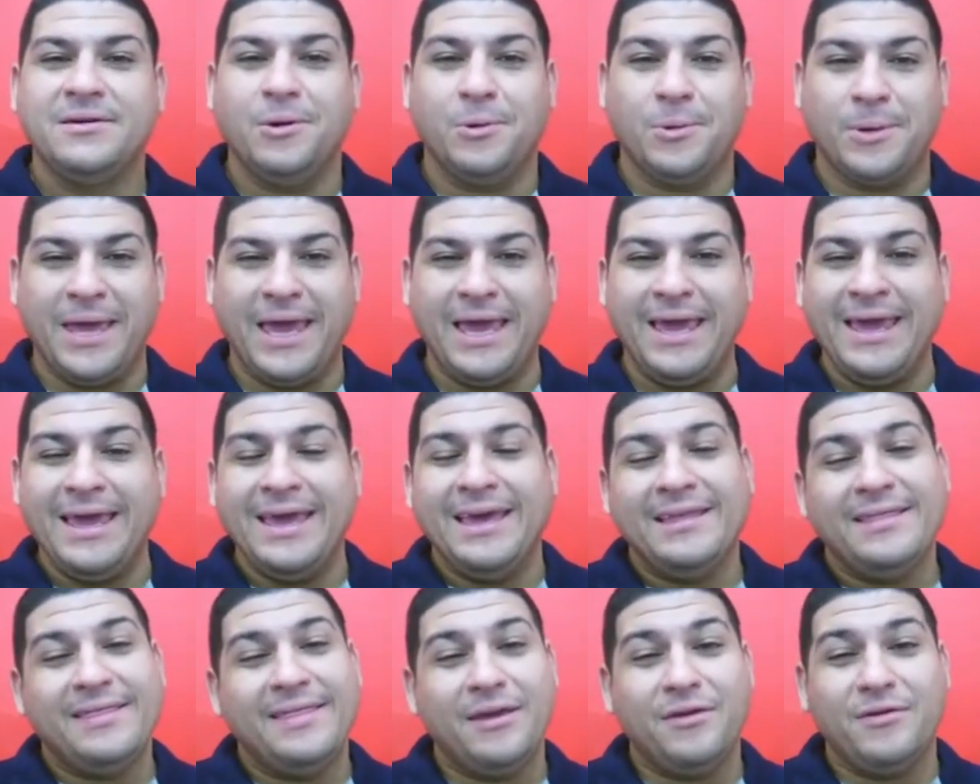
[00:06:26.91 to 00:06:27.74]
Okay?
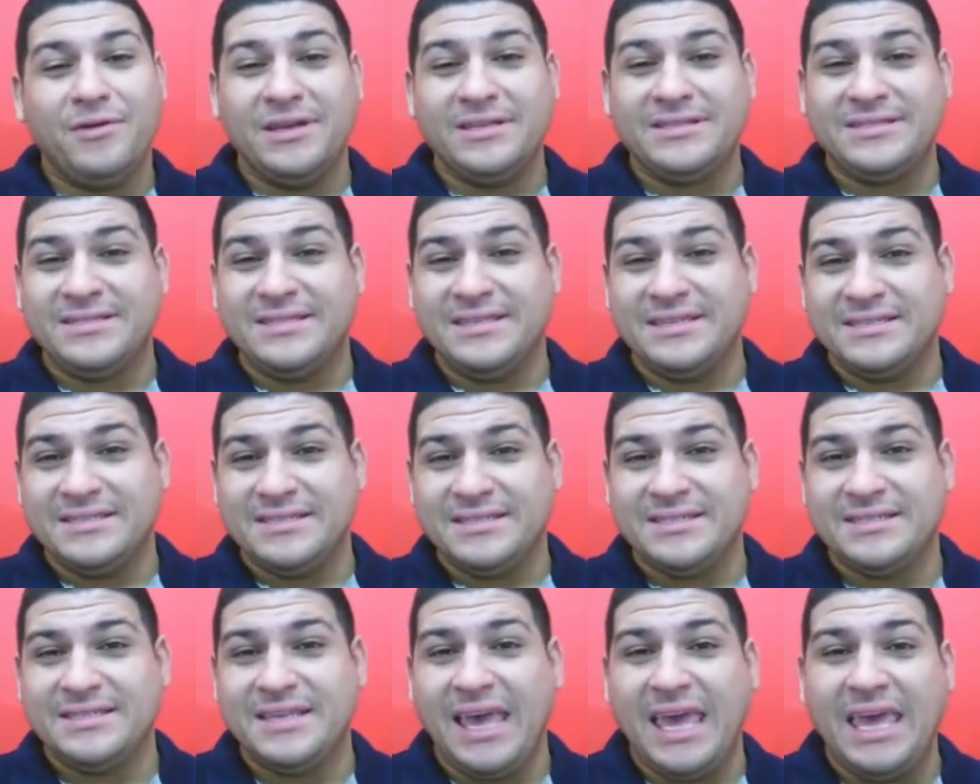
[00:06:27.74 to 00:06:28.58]
It's the
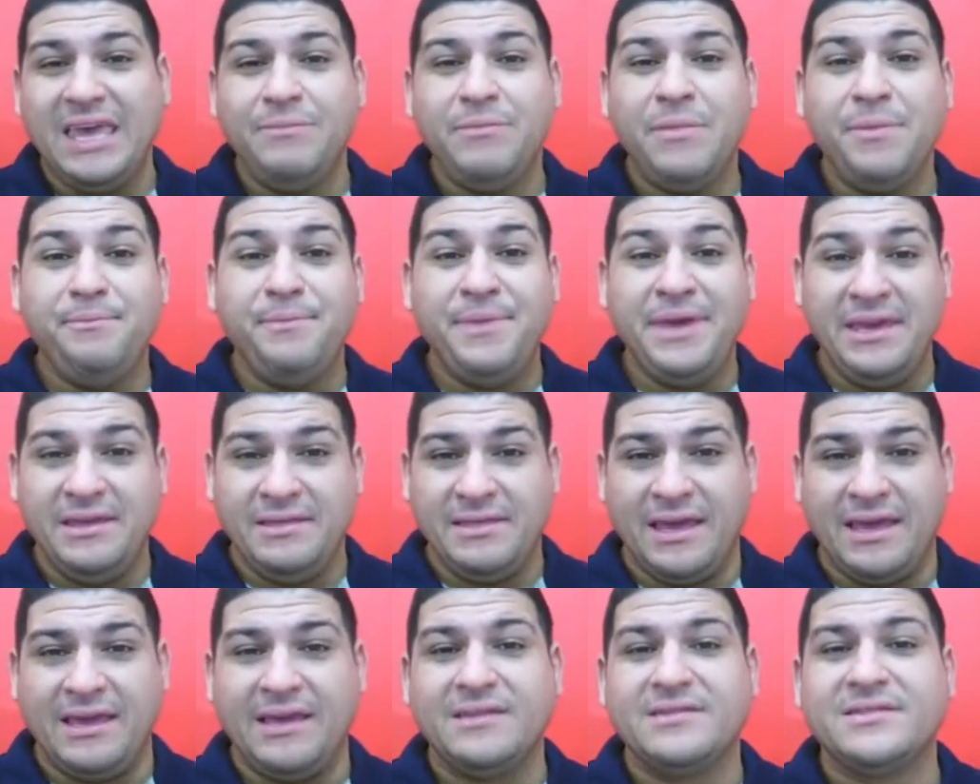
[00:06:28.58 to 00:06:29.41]
same
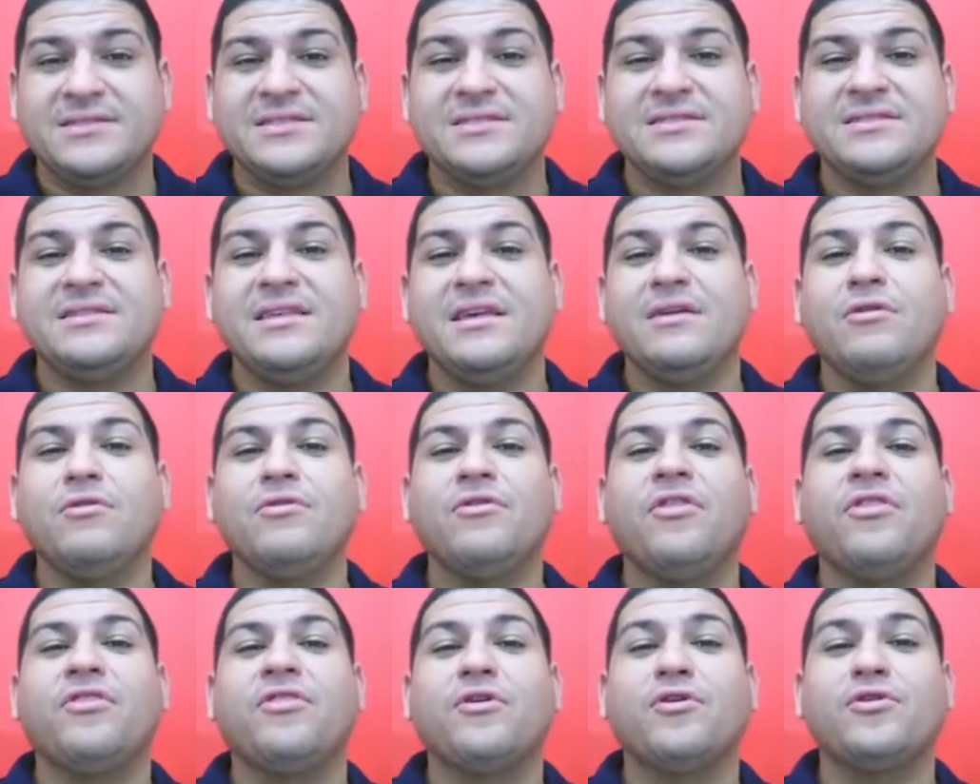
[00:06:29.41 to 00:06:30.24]
meaning. It's
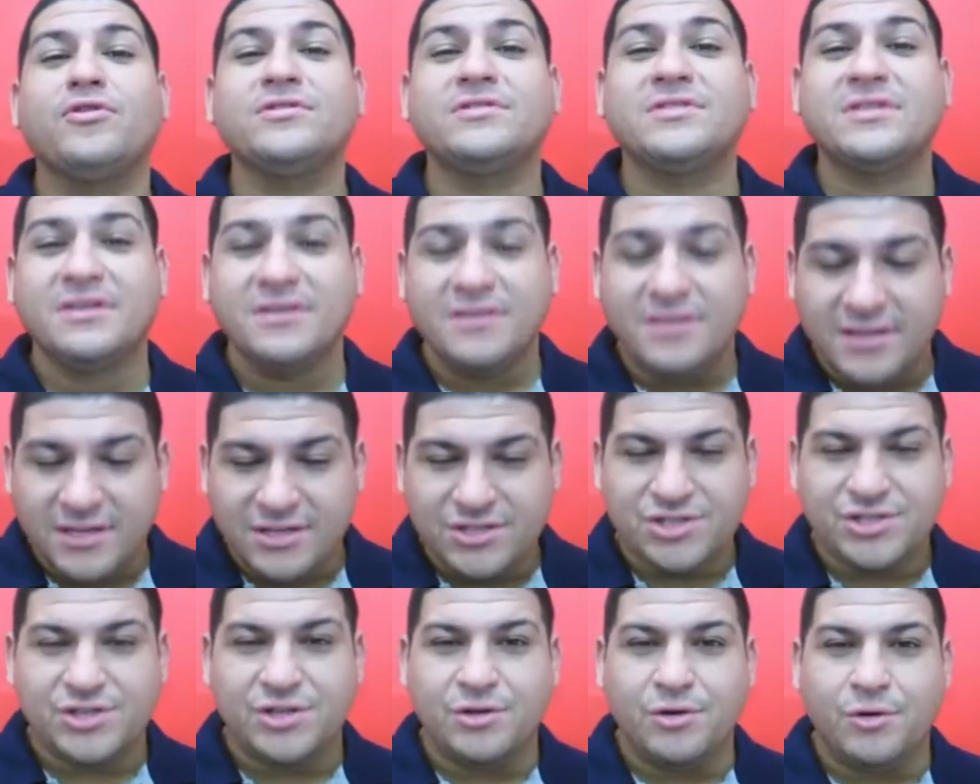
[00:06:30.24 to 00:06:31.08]
still third
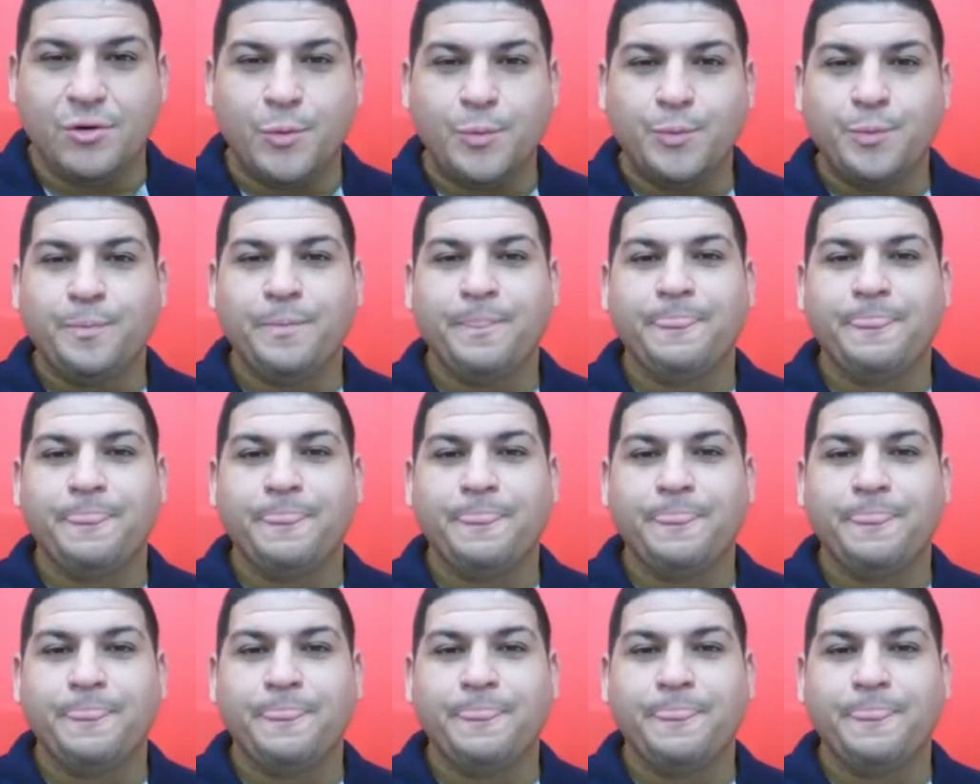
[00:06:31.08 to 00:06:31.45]
conditional.